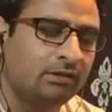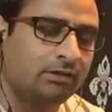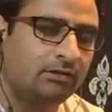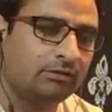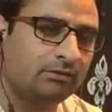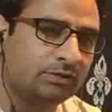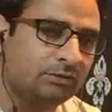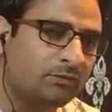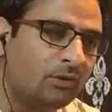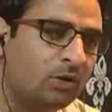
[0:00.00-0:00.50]

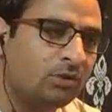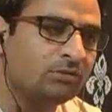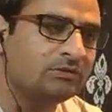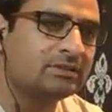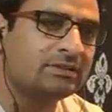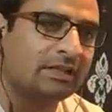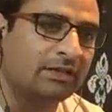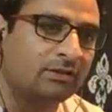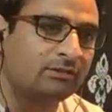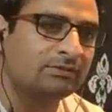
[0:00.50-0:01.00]

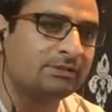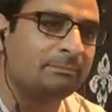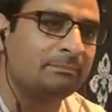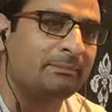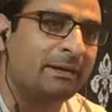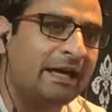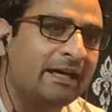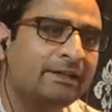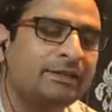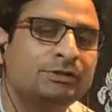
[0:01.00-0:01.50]
revolves around the
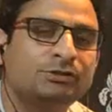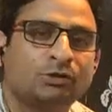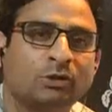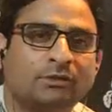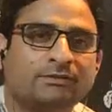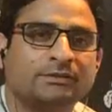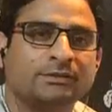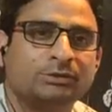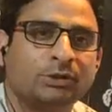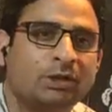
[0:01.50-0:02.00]
marriage
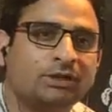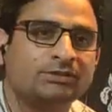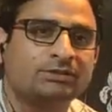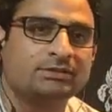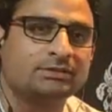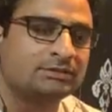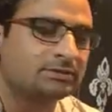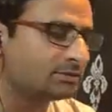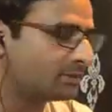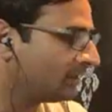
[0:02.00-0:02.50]
of the
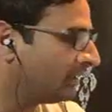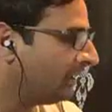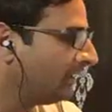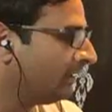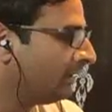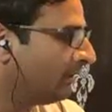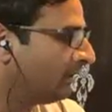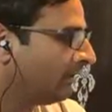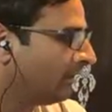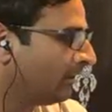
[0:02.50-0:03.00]
daughters
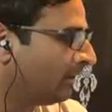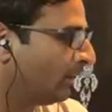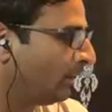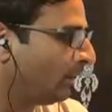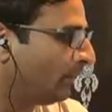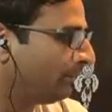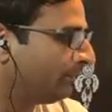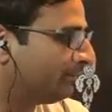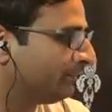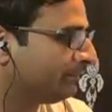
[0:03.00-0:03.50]

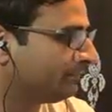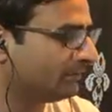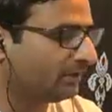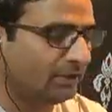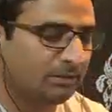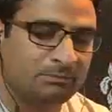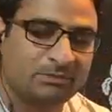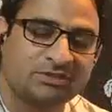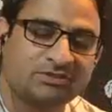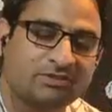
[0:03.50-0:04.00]
of
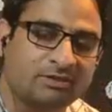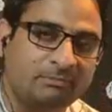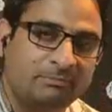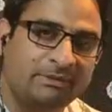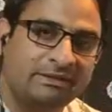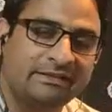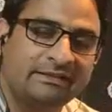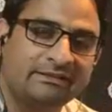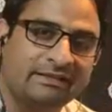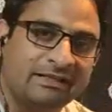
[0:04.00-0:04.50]
Mr.
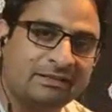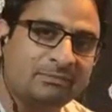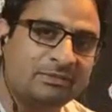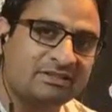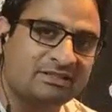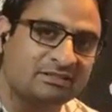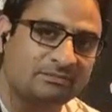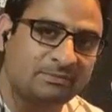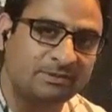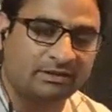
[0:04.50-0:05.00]
Bennet and
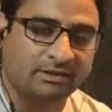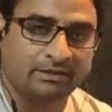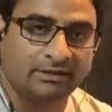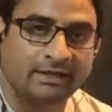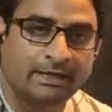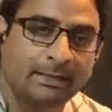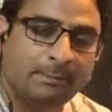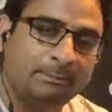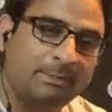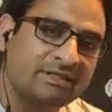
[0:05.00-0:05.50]
Mrs. Bennet.
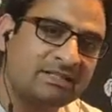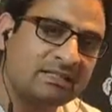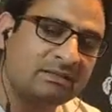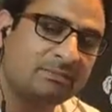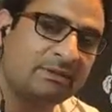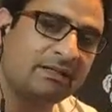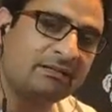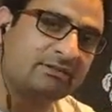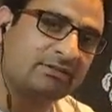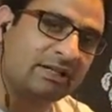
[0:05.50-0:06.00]
Mrs.
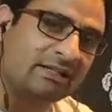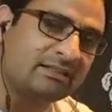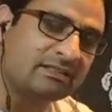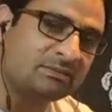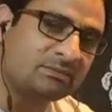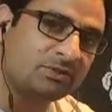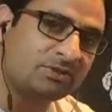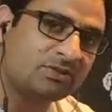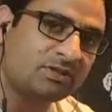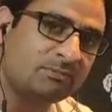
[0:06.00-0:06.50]
Bennet tells
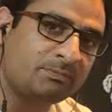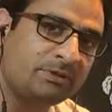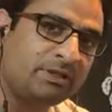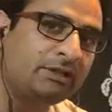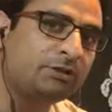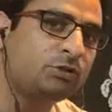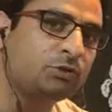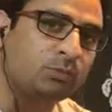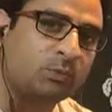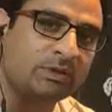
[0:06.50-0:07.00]
Mr.
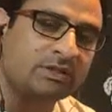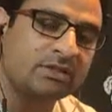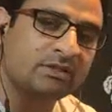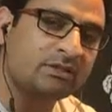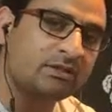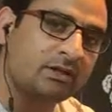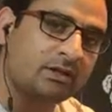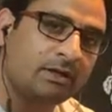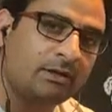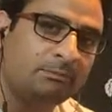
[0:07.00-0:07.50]
Bennet to
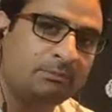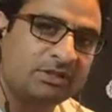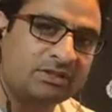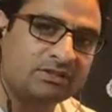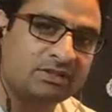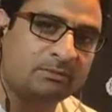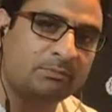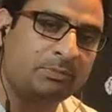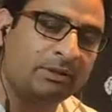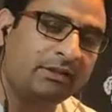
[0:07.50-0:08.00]
visit
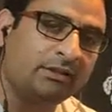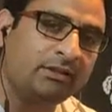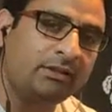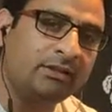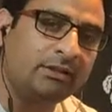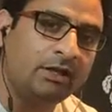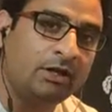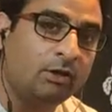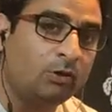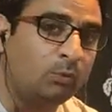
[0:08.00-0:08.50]
Mr.
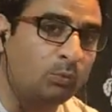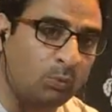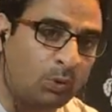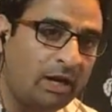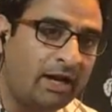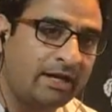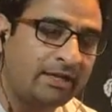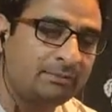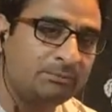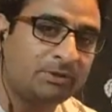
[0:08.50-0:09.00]
Bingley.
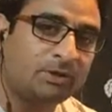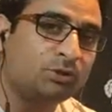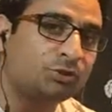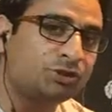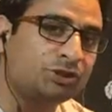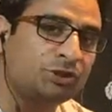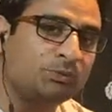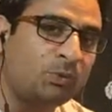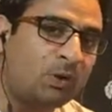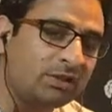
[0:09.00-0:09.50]
Why? Because
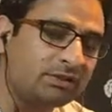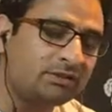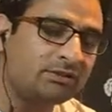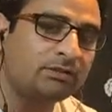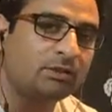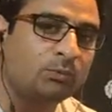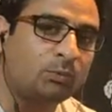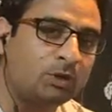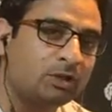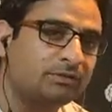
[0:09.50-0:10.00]
she wanted
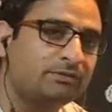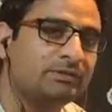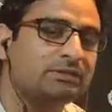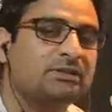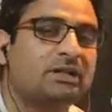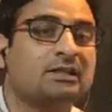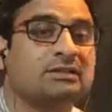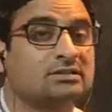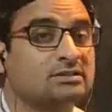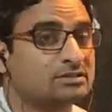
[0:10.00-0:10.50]
one of her
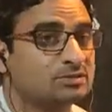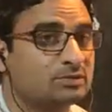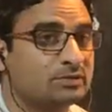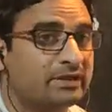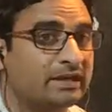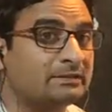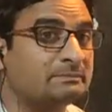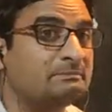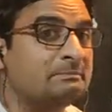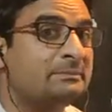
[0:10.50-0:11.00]
daughters to
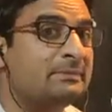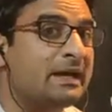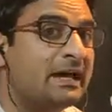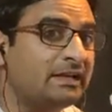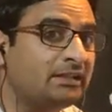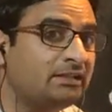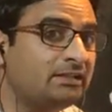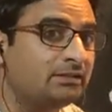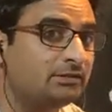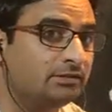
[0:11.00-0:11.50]
get
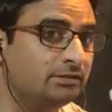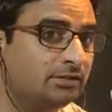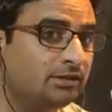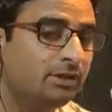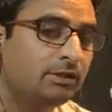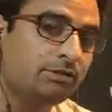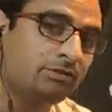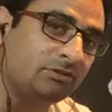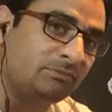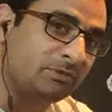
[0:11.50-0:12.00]
married
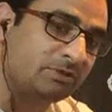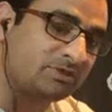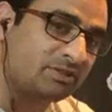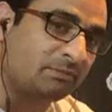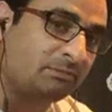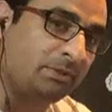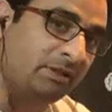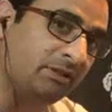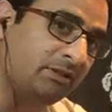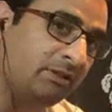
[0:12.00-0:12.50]
to
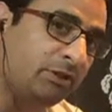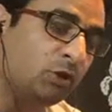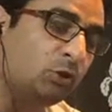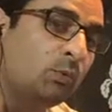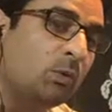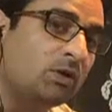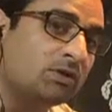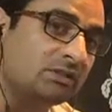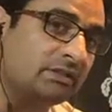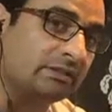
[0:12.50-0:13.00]
Mr. Bingley, who
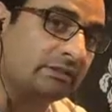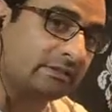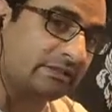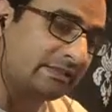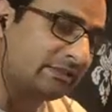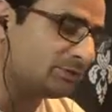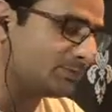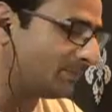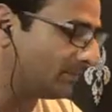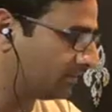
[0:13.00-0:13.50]
was a
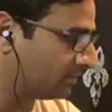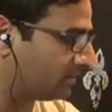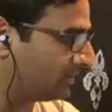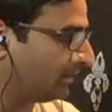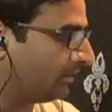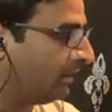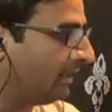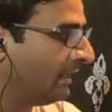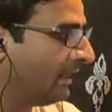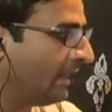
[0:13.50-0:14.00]
rich
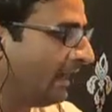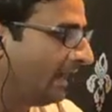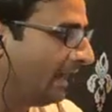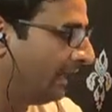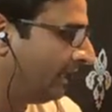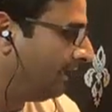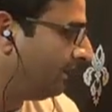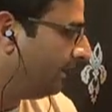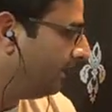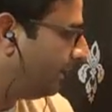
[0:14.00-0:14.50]
person.
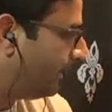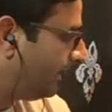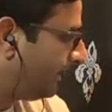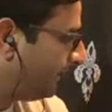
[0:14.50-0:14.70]
And